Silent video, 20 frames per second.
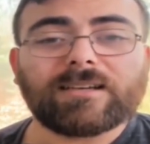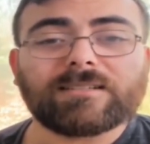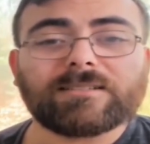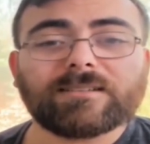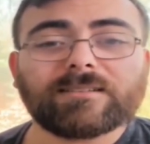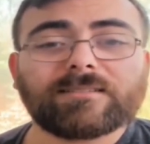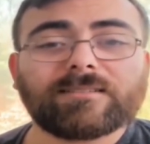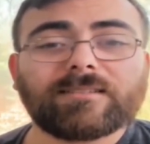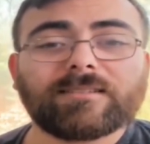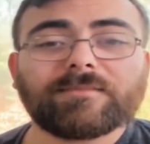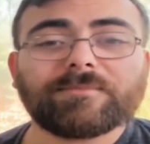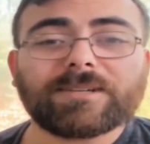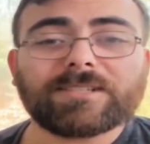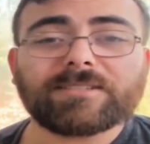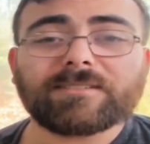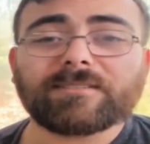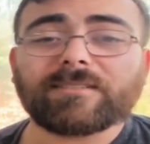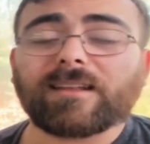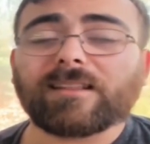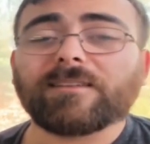And just as
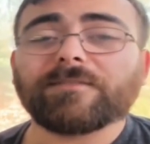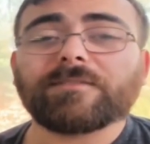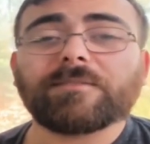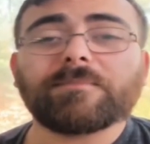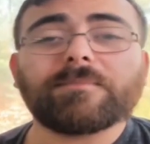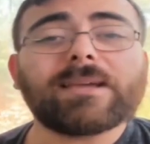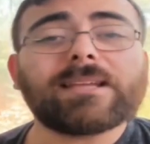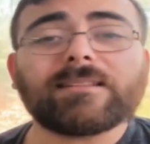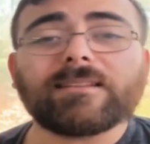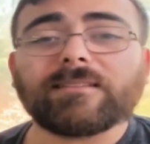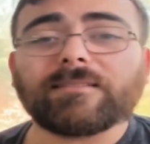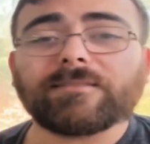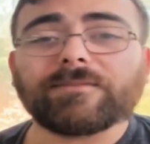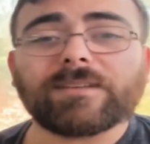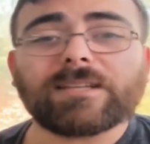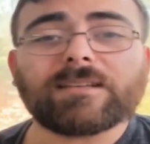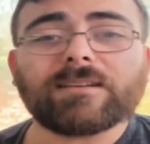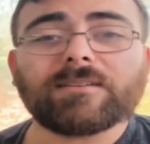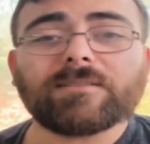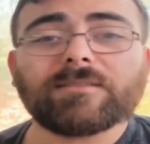much as I love to make these
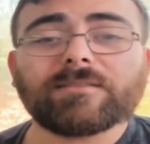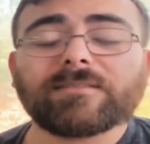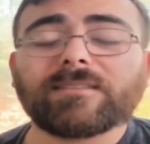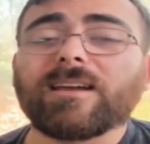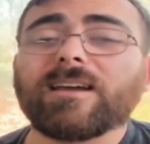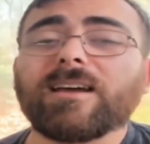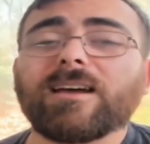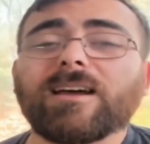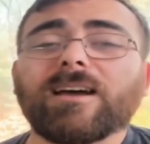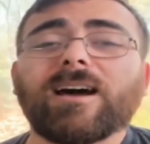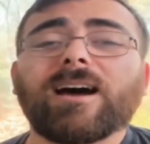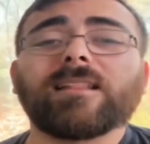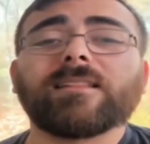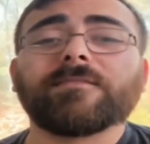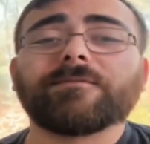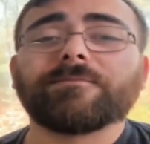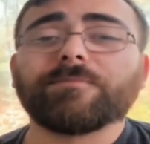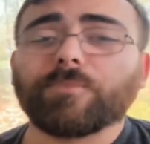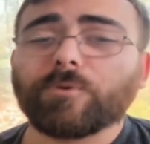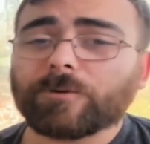videos, I
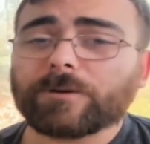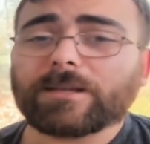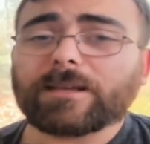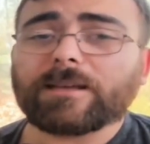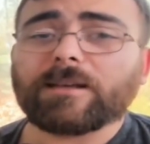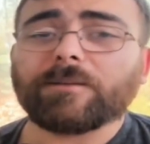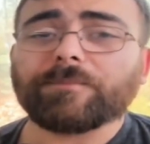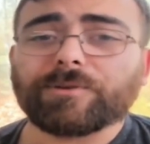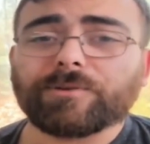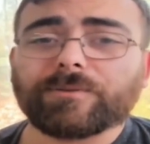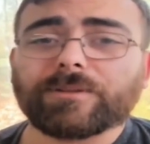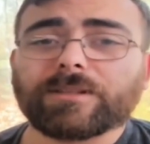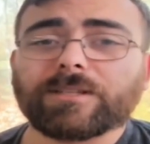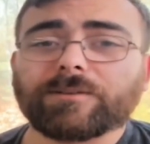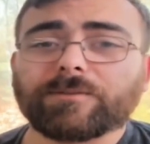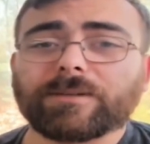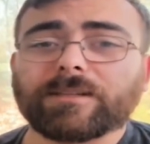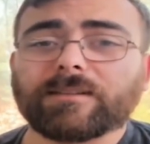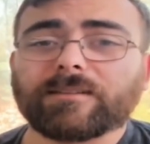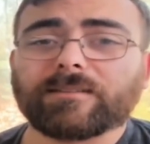love more to help you with
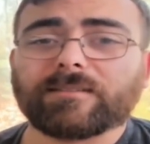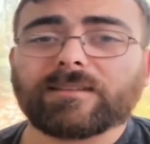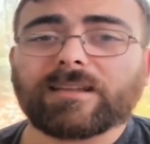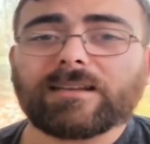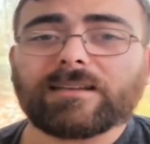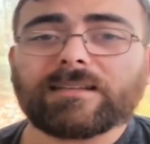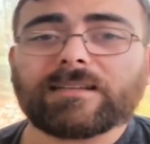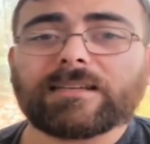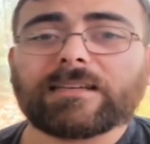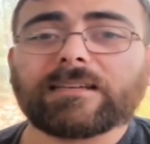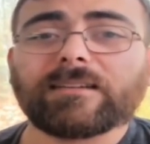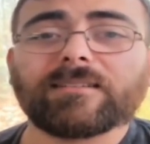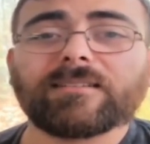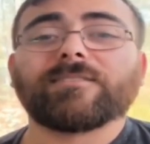your real estate needs.